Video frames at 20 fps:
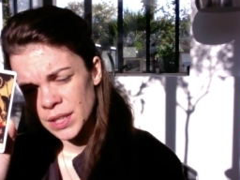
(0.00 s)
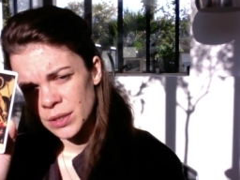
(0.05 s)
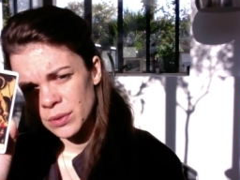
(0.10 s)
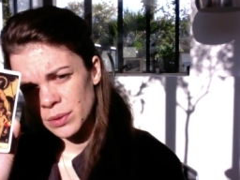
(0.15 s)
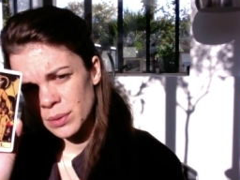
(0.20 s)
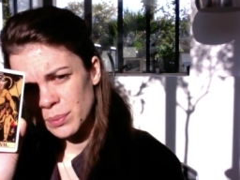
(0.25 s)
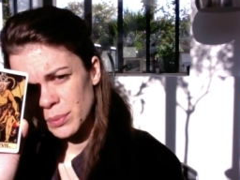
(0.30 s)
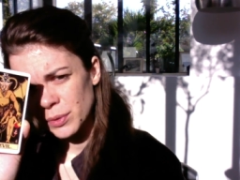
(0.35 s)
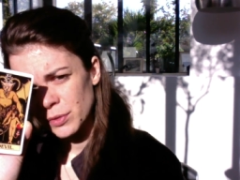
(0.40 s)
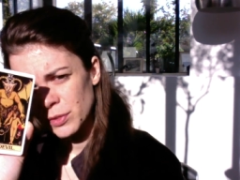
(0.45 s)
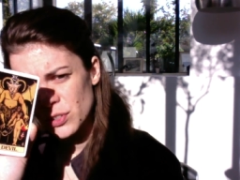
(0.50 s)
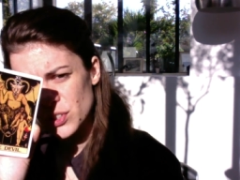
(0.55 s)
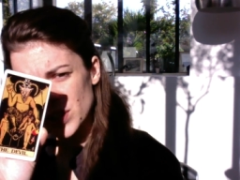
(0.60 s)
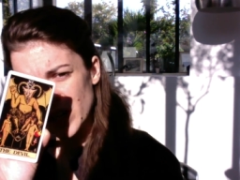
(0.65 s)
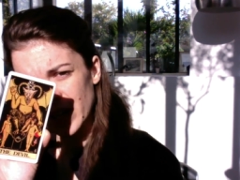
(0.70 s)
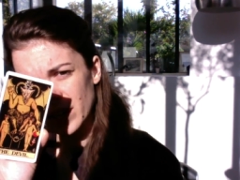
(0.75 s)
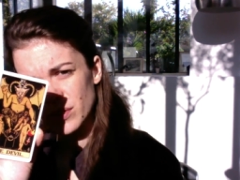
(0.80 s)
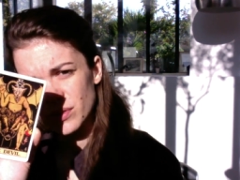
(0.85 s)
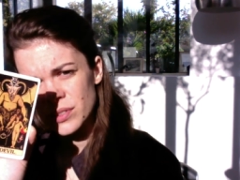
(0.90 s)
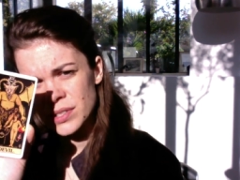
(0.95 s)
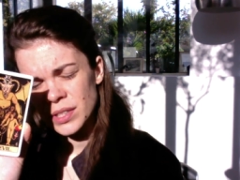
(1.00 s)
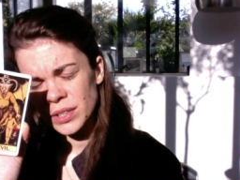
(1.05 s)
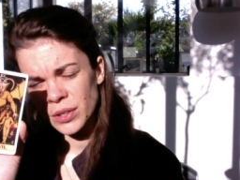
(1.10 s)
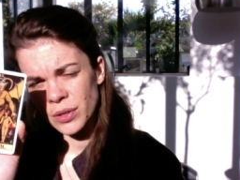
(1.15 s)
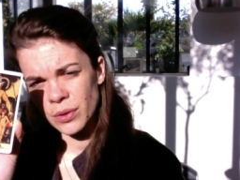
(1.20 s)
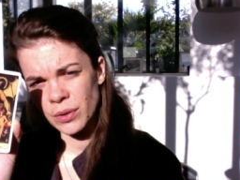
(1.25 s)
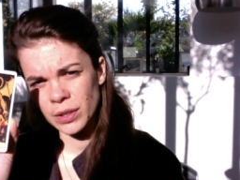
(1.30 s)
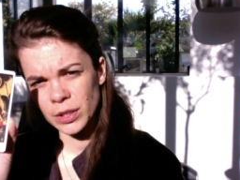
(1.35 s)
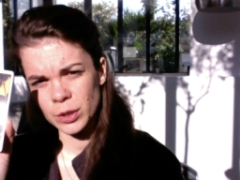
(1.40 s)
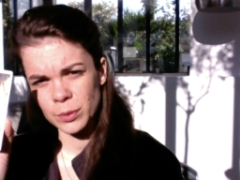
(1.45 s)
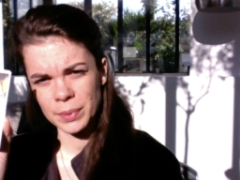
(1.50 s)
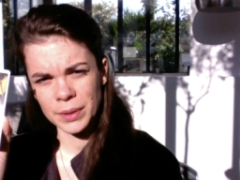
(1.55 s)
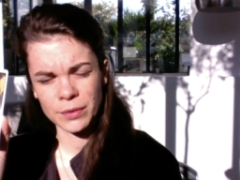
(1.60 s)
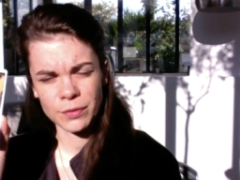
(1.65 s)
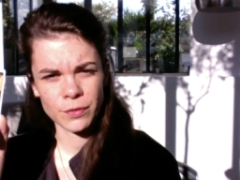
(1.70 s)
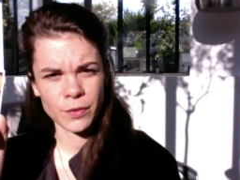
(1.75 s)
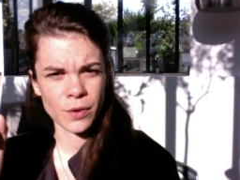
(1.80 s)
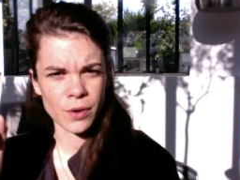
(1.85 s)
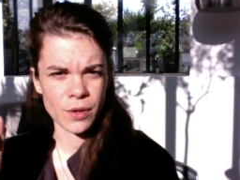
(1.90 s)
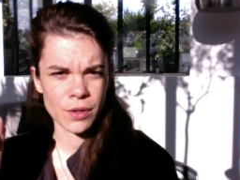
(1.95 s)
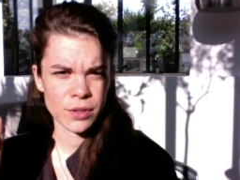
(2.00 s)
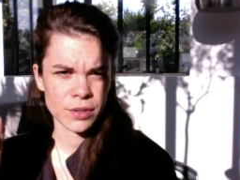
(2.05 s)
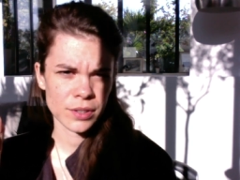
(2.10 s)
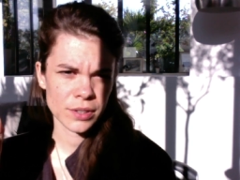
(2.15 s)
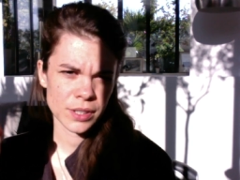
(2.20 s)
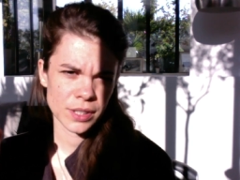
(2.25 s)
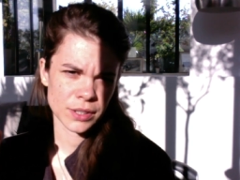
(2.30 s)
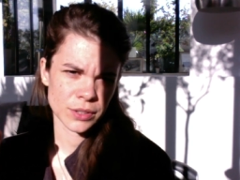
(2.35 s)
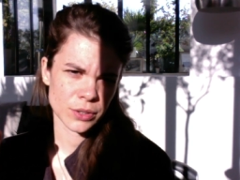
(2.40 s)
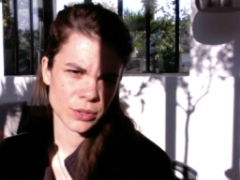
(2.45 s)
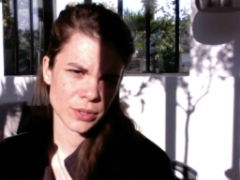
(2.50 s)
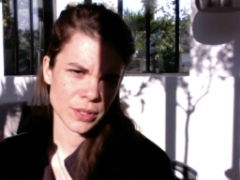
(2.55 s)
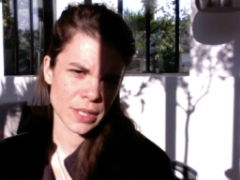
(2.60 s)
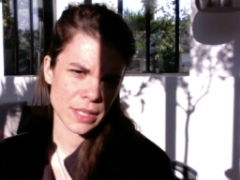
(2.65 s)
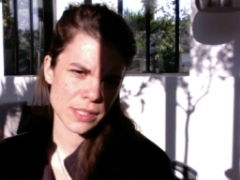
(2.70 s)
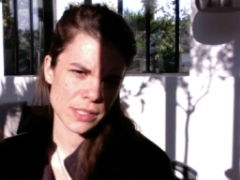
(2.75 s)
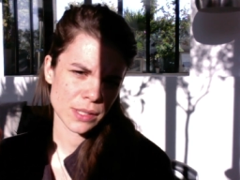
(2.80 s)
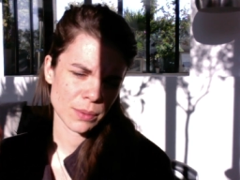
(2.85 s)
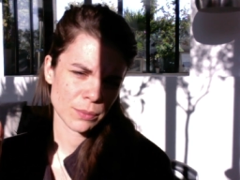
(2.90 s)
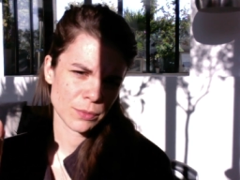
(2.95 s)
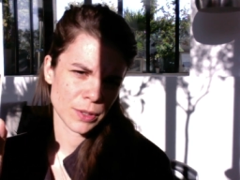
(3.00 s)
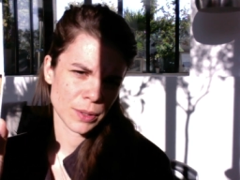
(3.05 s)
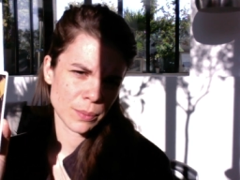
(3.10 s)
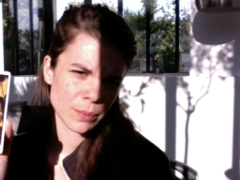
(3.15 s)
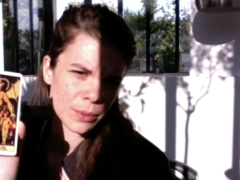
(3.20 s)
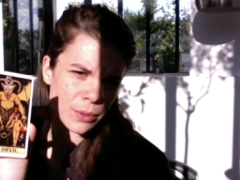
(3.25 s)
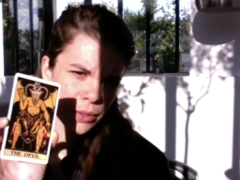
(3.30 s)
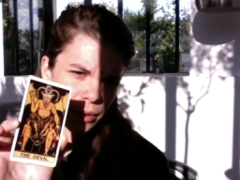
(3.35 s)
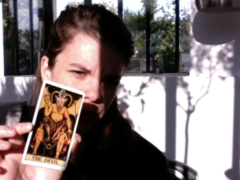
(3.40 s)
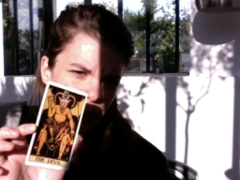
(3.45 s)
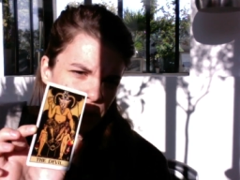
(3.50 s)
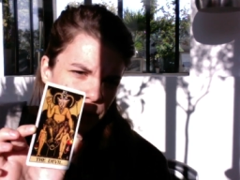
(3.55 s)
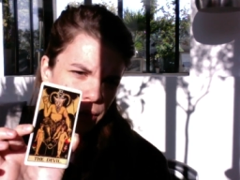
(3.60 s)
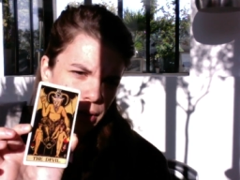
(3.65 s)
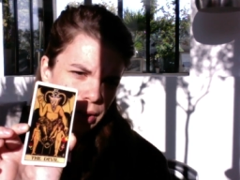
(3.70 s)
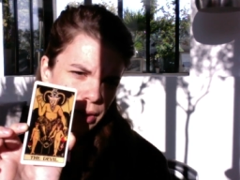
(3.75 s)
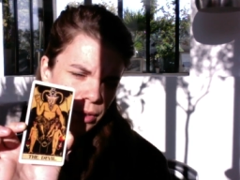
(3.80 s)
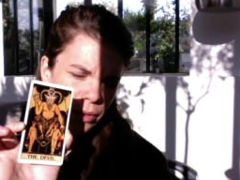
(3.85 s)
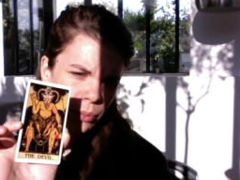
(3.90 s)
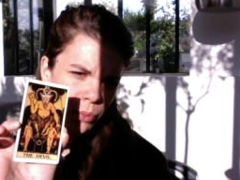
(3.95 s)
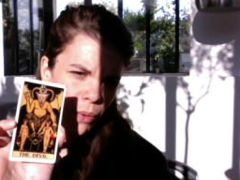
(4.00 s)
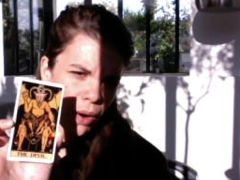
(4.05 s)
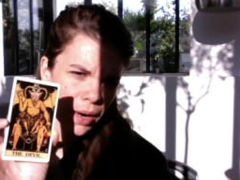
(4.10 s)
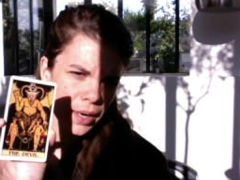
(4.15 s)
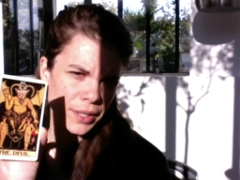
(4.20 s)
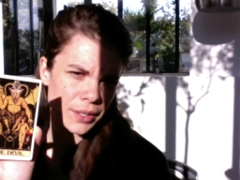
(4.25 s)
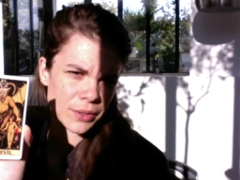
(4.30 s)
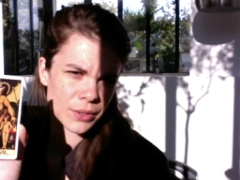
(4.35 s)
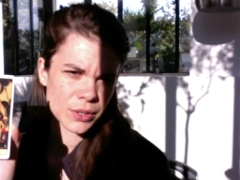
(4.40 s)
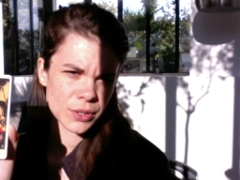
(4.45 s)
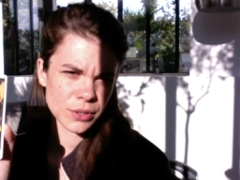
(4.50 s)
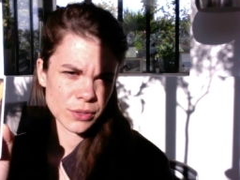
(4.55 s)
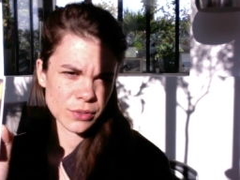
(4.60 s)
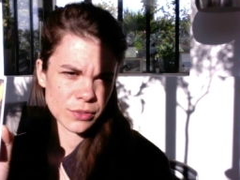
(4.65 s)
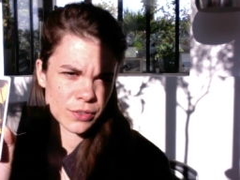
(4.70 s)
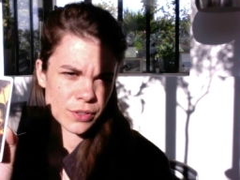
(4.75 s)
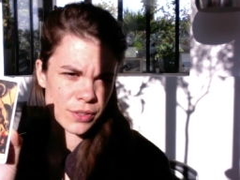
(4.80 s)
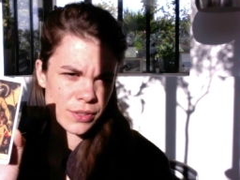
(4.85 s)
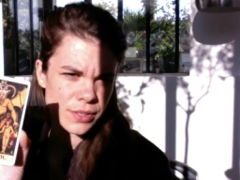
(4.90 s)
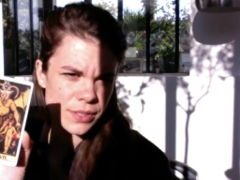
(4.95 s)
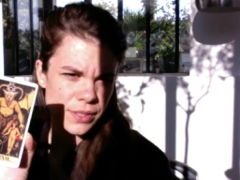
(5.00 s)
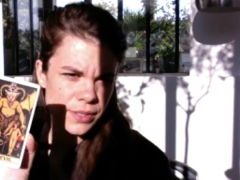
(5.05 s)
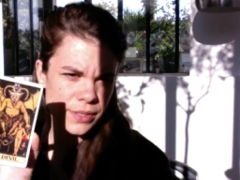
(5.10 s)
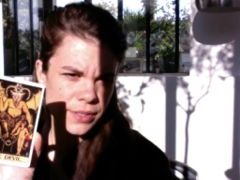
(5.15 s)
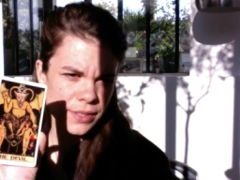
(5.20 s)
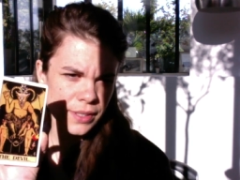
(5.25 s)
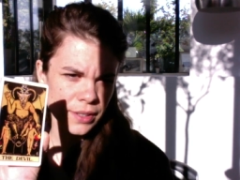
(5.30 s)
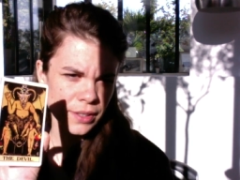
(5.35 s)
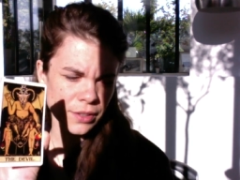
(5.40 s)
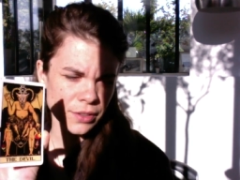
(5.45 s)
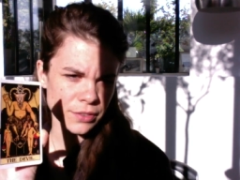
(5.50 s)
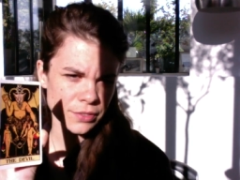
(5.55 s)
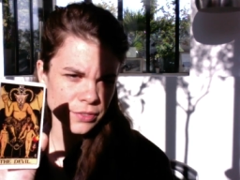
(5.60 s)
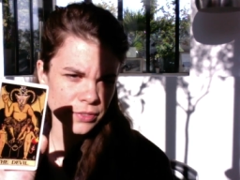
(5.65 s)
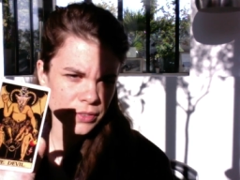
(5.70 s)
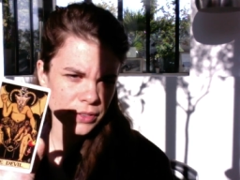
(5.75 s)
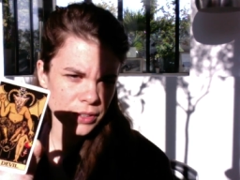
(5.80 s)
remove the shackles and go a little bit further and create something more, create a wider universe instead of